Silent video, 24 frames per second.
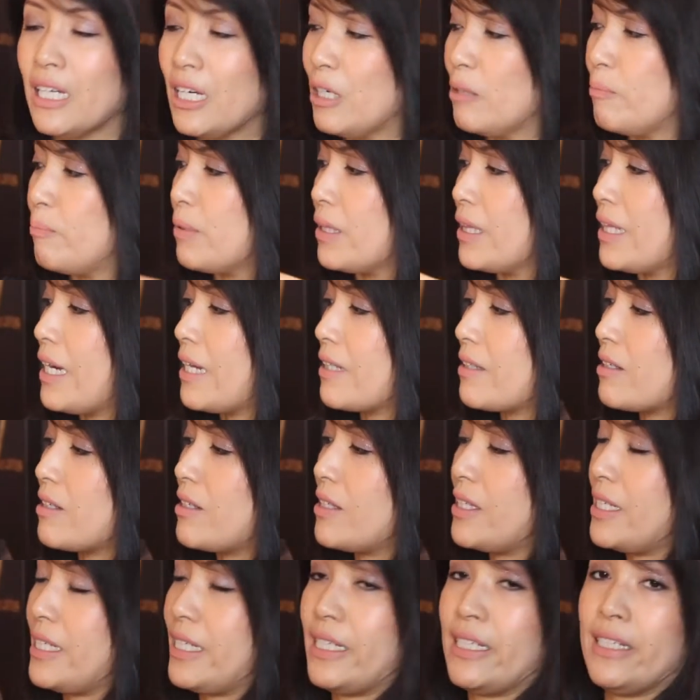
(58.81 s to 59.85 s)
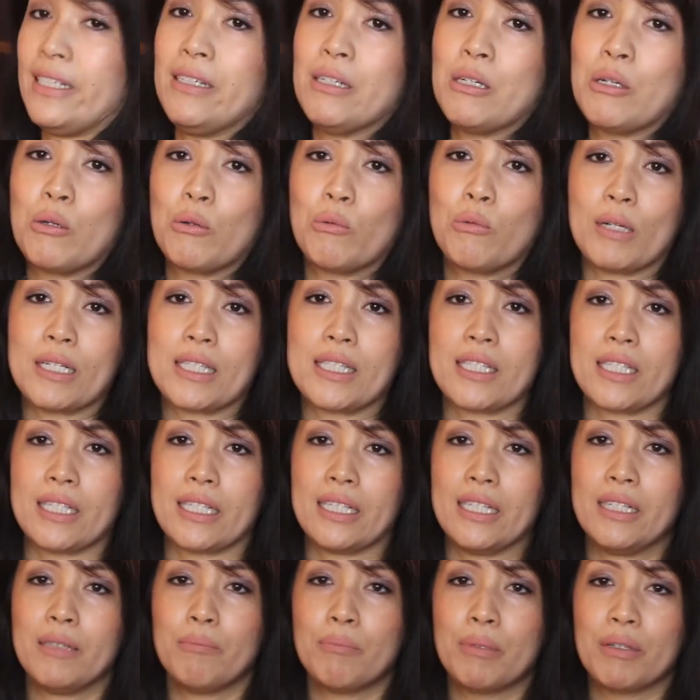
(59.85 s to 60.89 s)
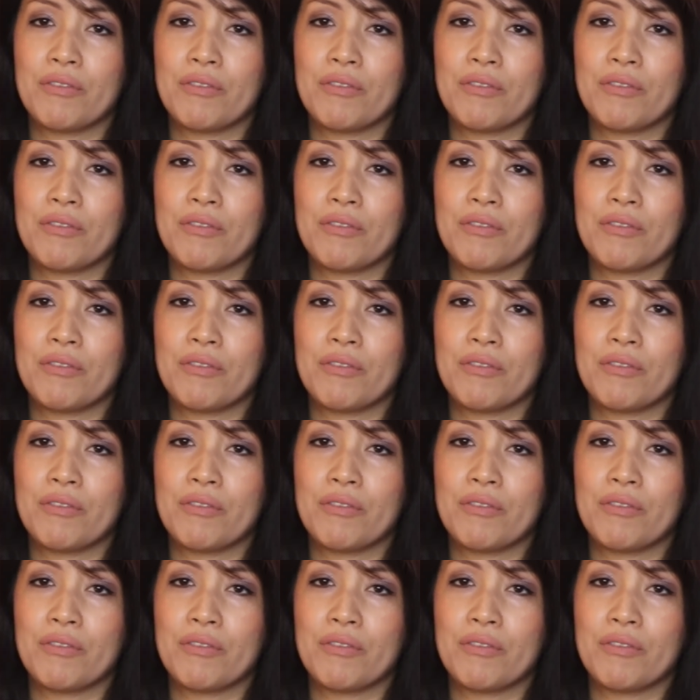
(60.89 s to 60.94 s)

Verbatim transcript: open that to see what's in it.